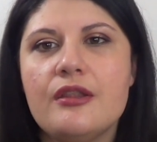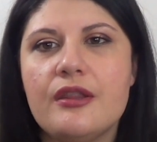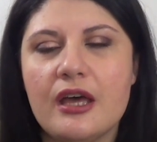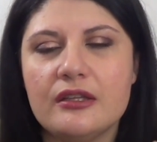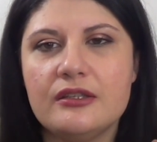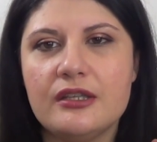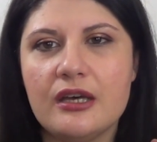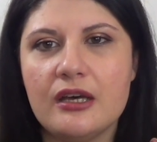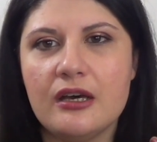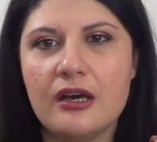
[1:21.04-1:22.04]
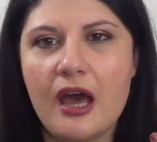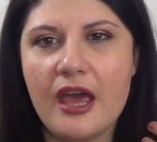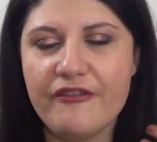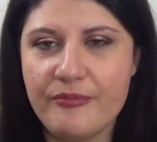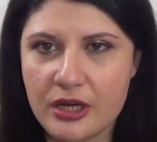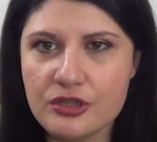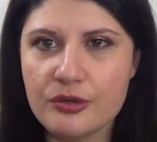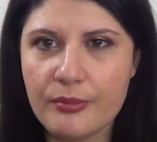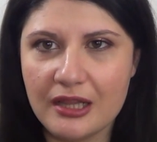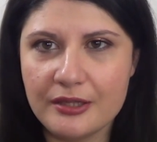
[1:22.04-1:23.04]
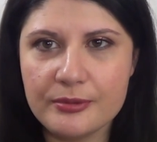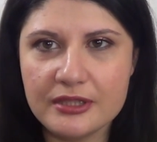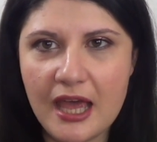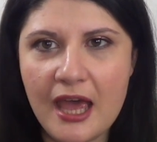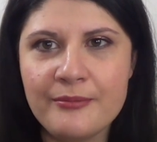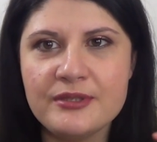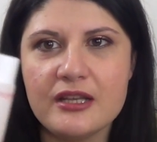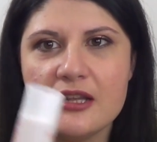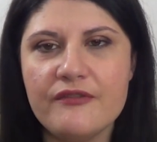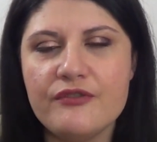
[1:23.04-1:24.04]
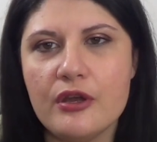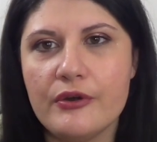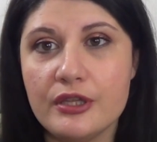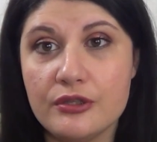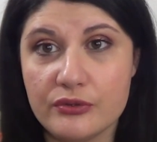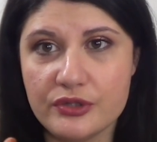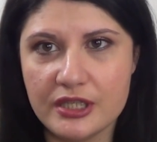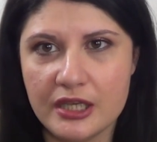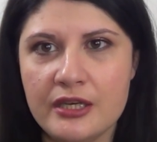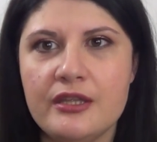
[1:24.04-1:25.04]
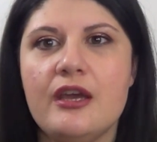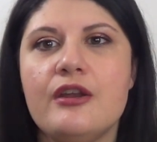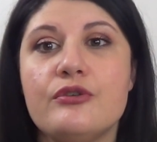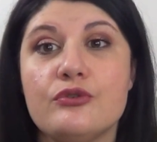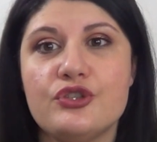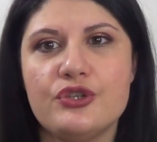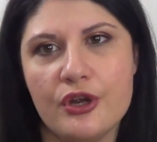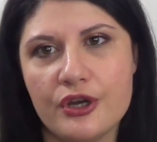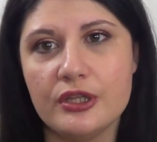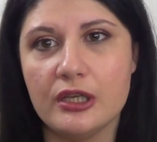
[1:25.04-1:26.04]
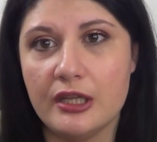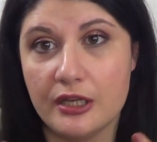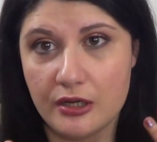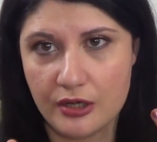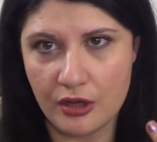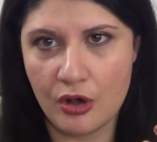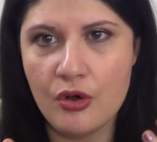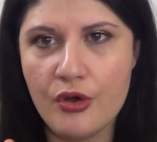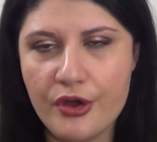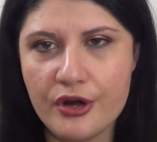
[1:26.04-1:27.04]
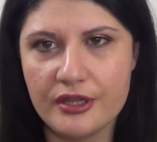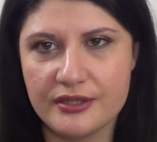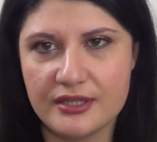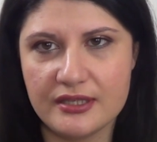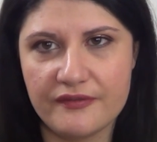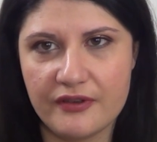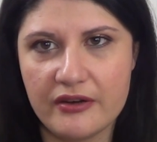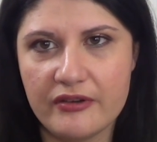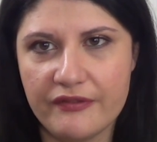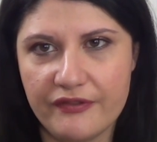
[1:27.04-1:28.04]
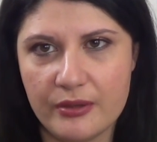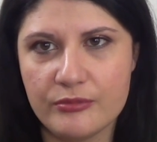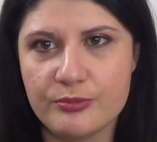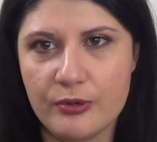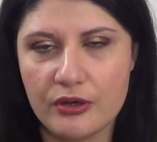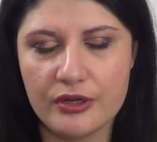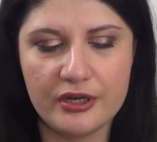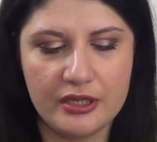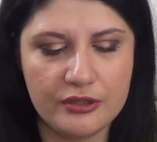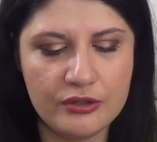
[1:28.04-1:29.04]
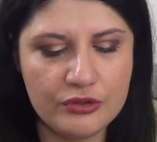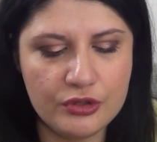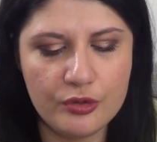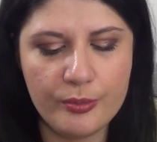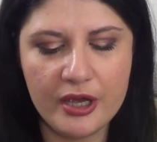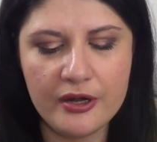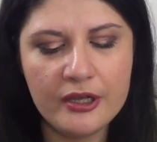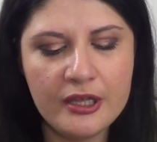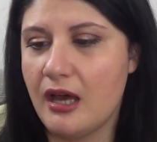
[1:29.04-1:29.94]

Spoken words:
that I have mentioned multiple times, and if you're into skincare you certainly know her. She's a very famous blogger and YouTuber,